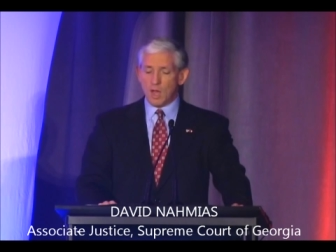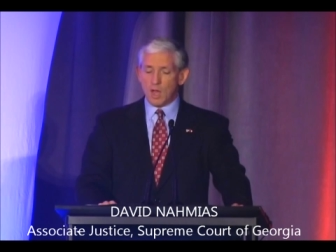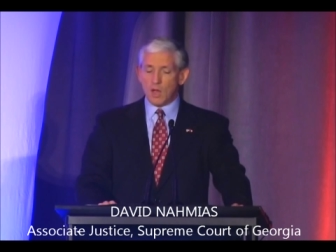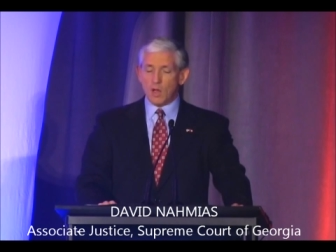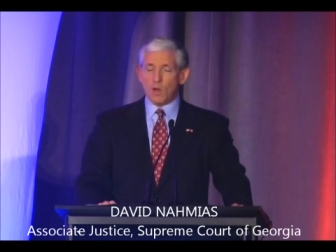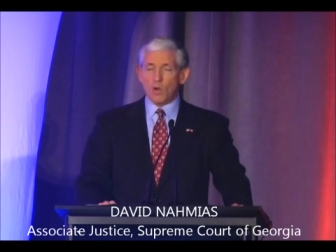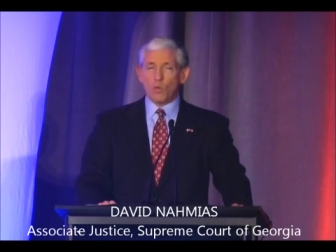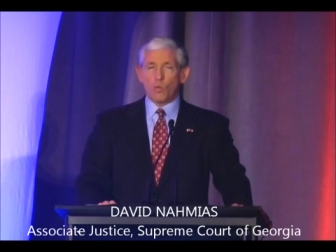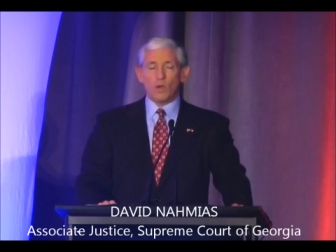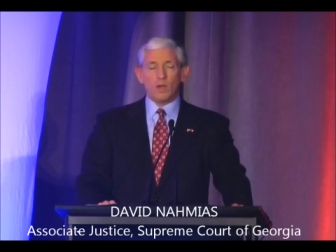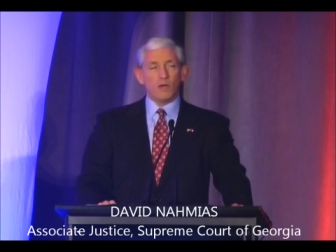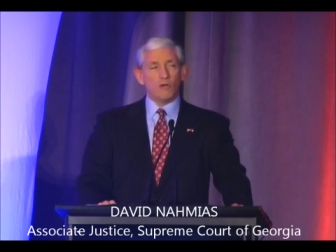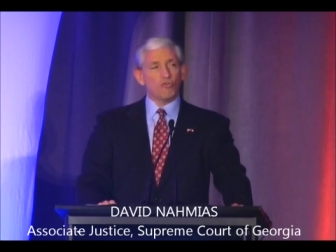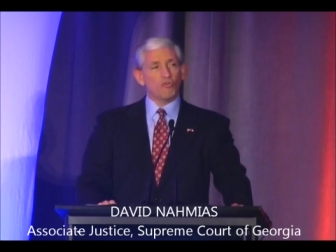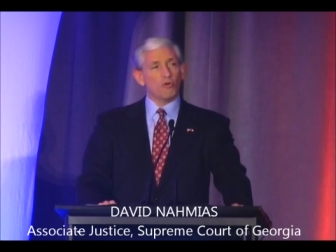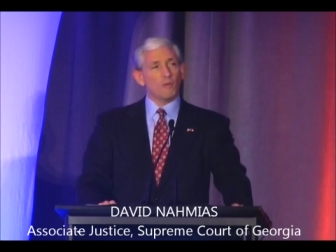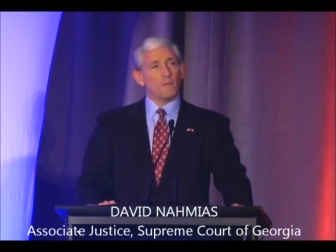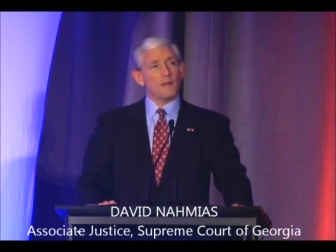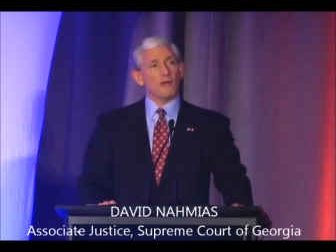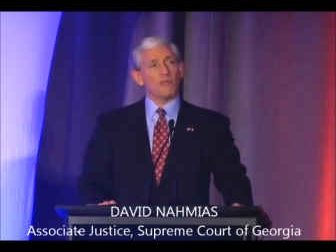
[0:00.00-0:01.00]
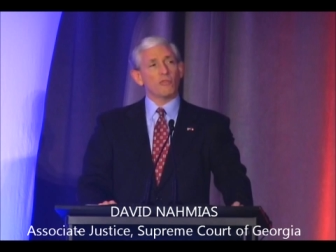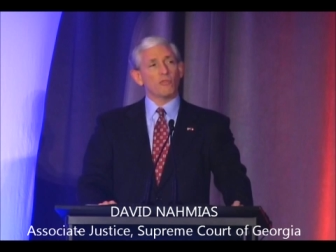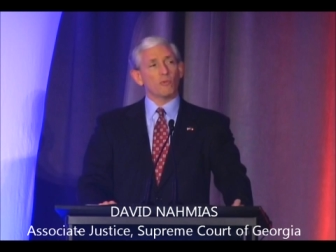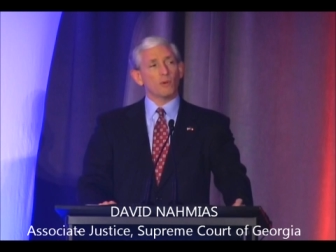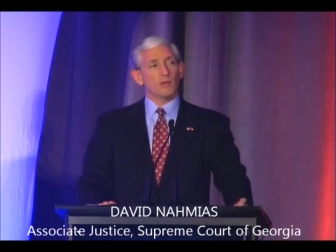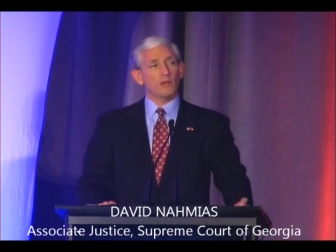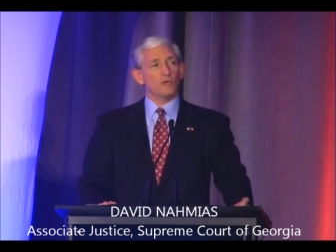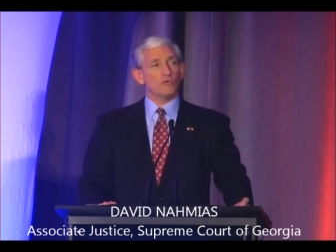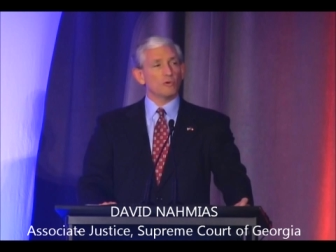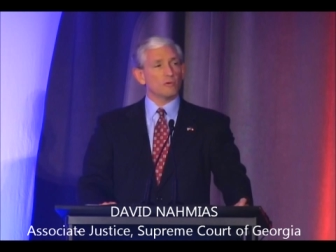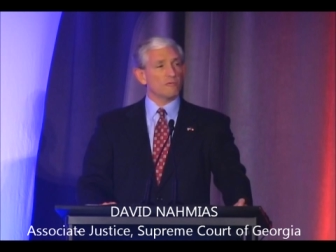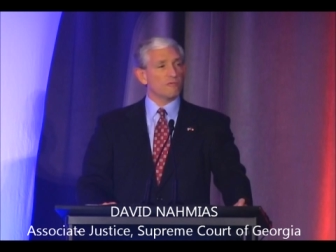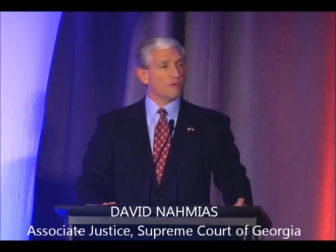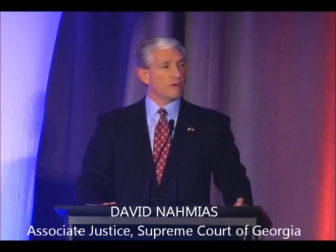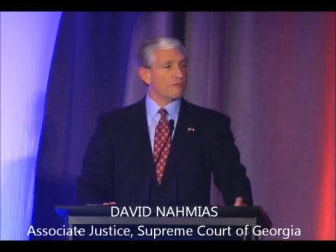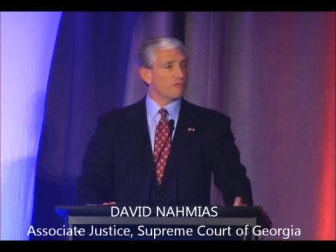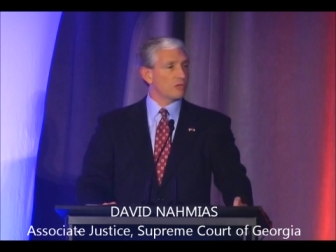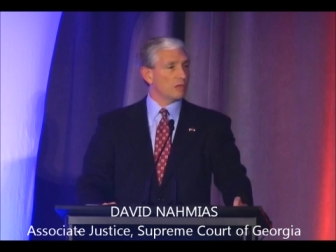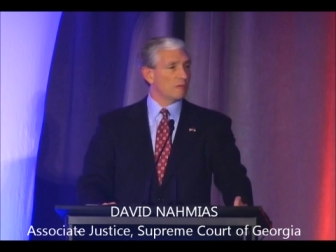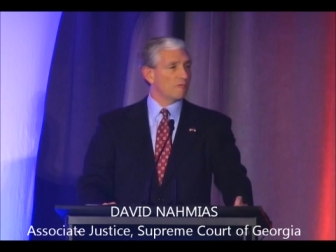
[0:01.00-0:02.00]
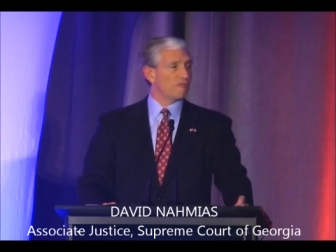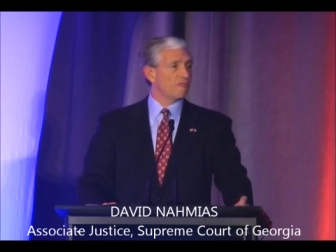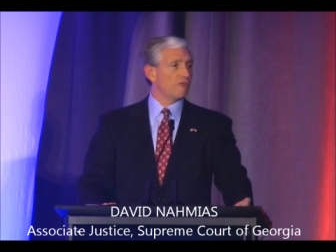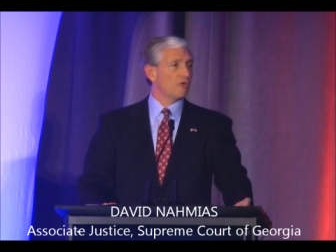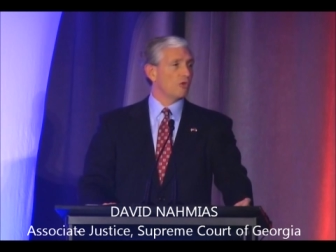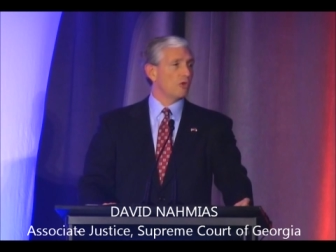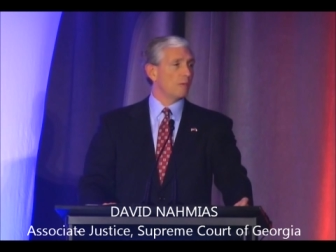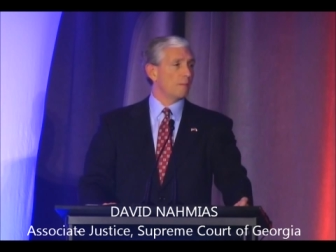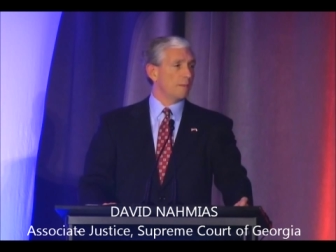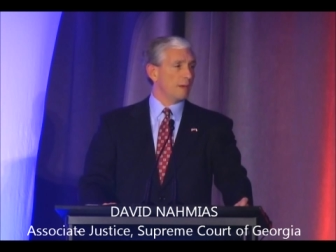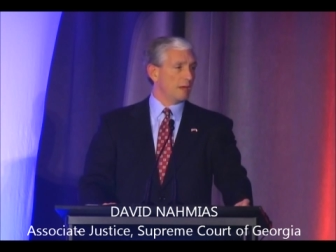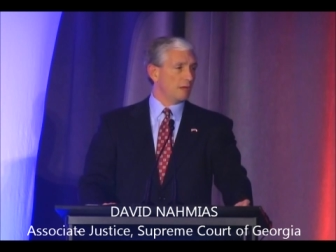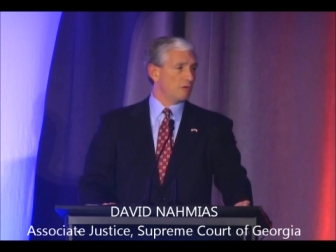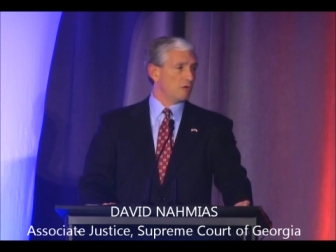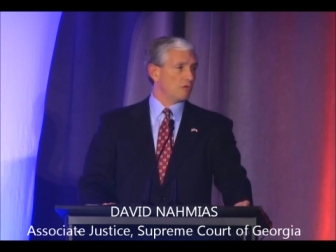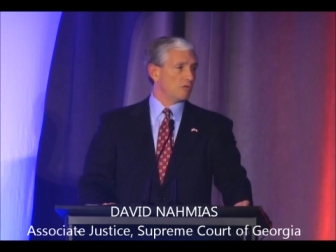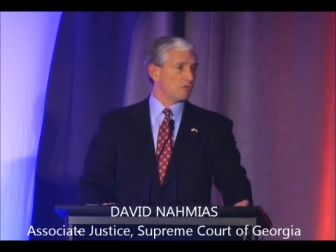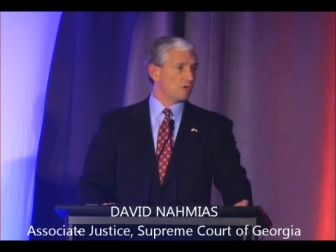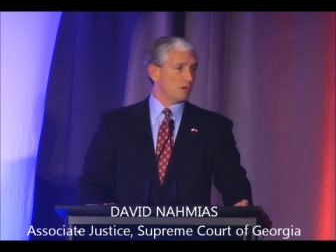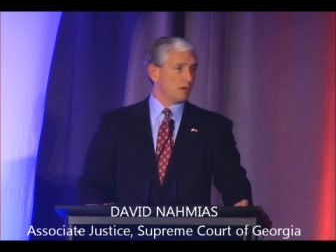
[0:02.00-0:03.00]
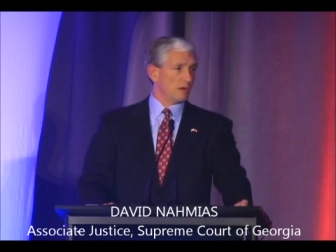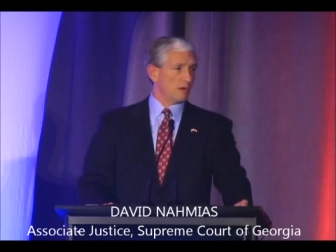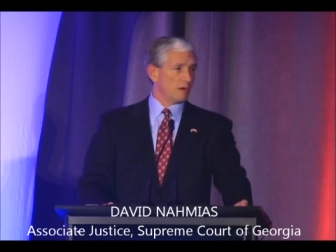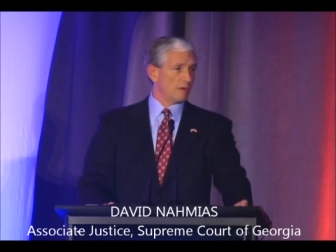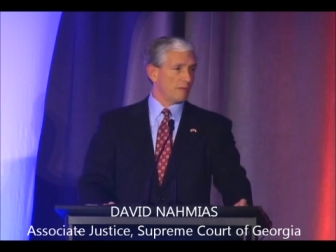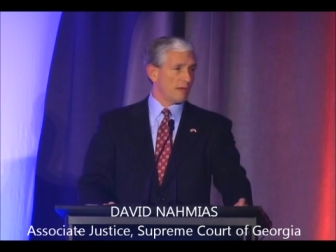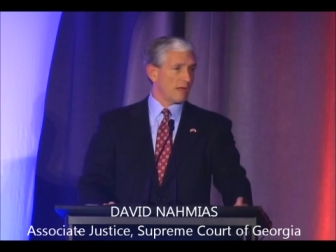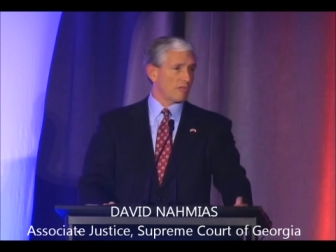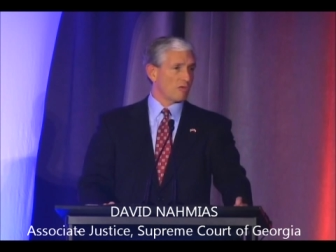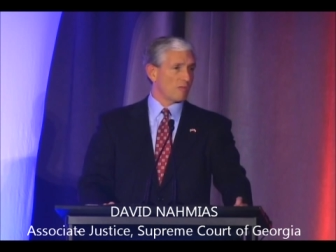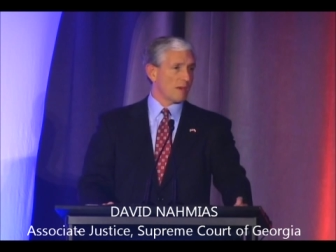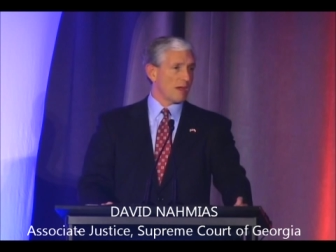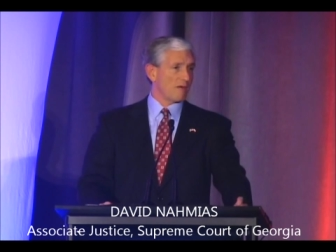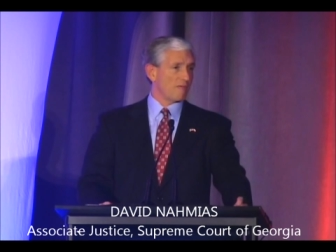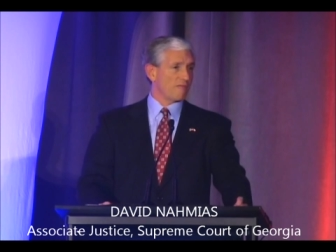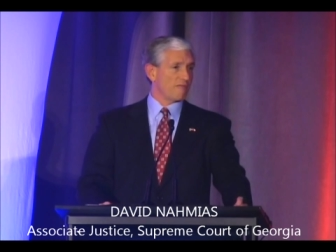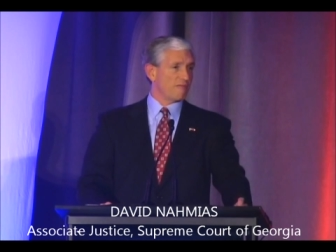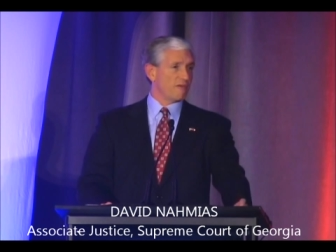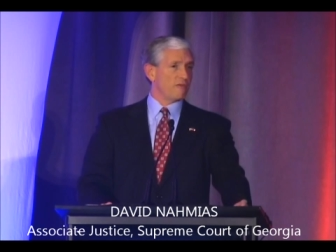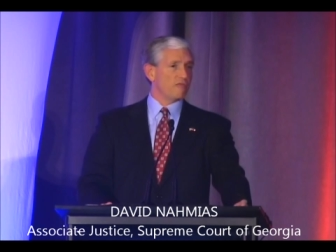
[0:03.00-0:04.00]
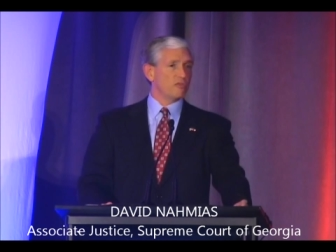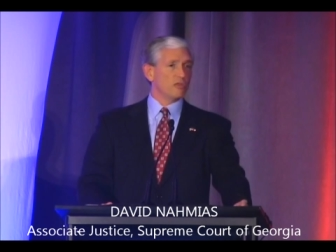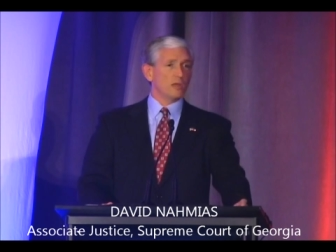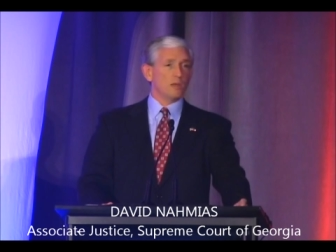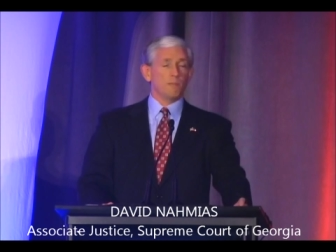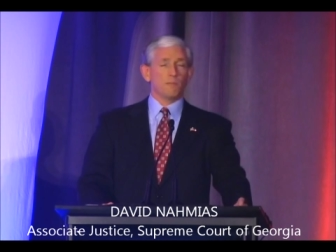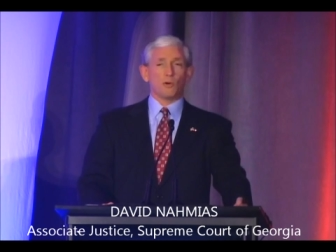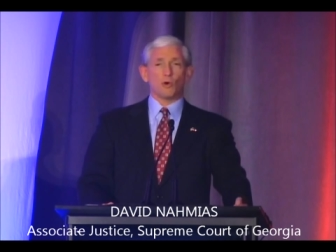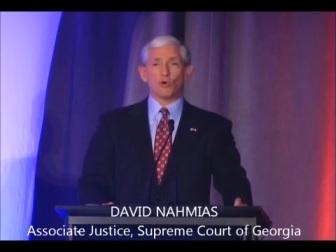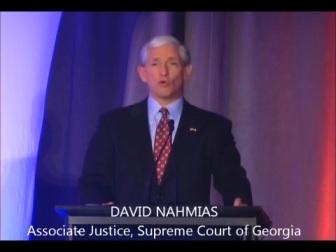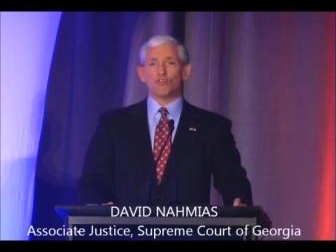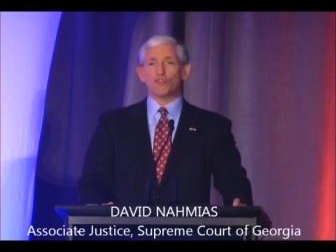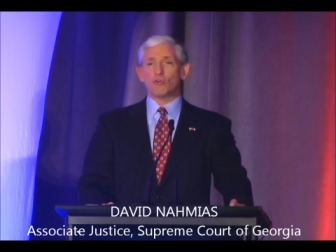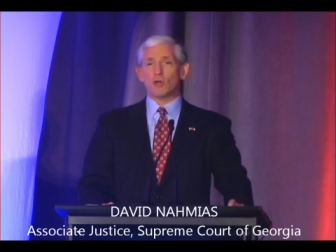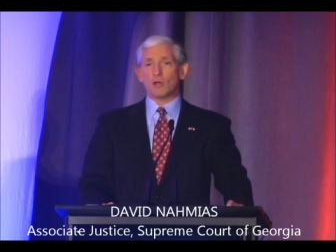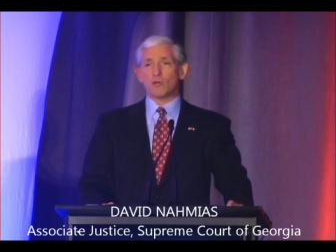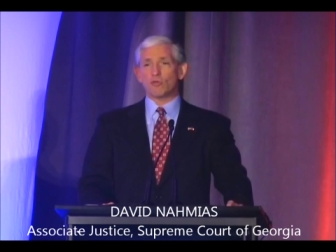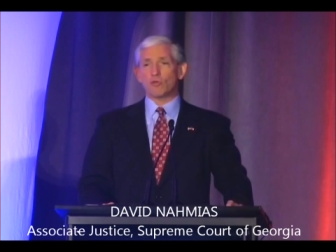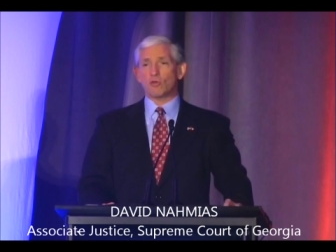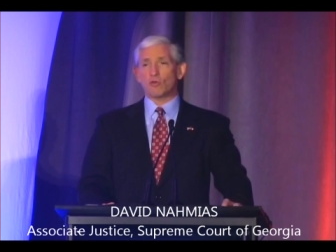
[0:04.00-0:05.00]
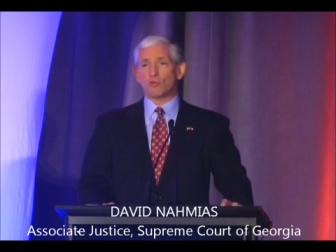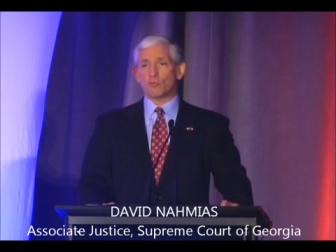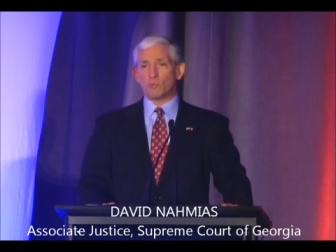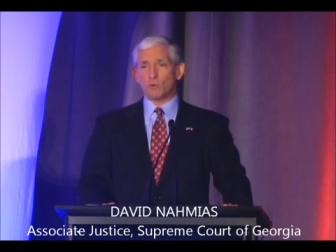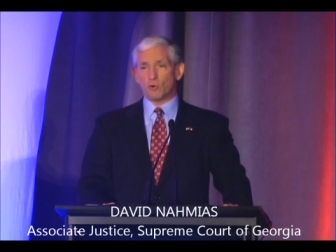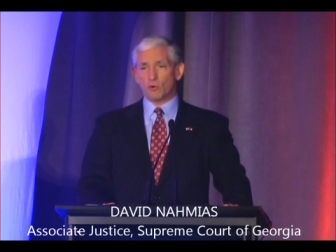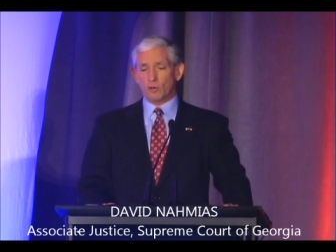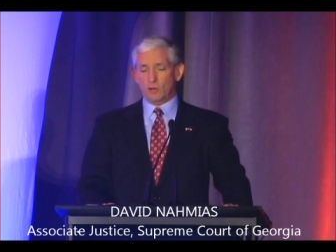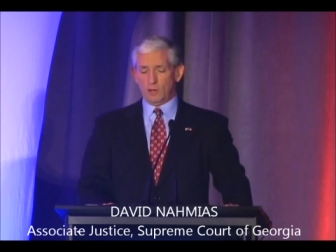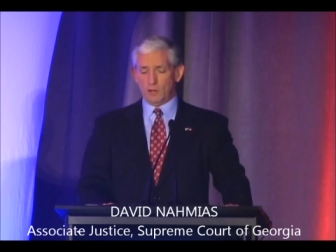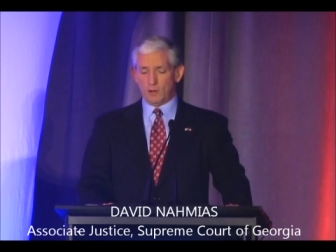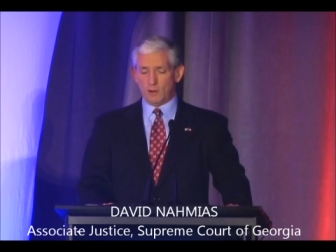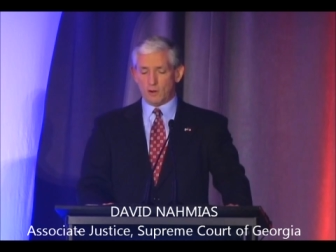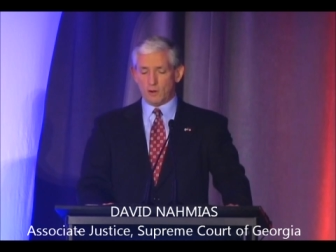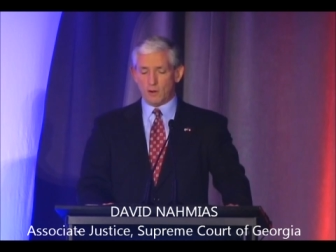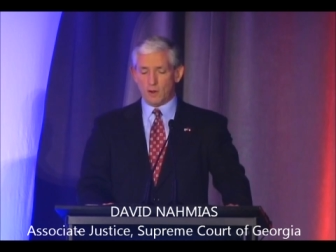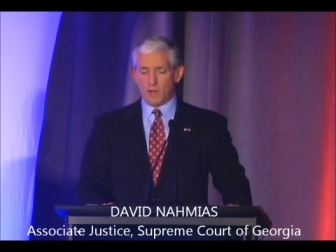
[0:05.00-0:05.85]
We issue about three hundred fifty full opinions a year. That's about fifty per justice per year.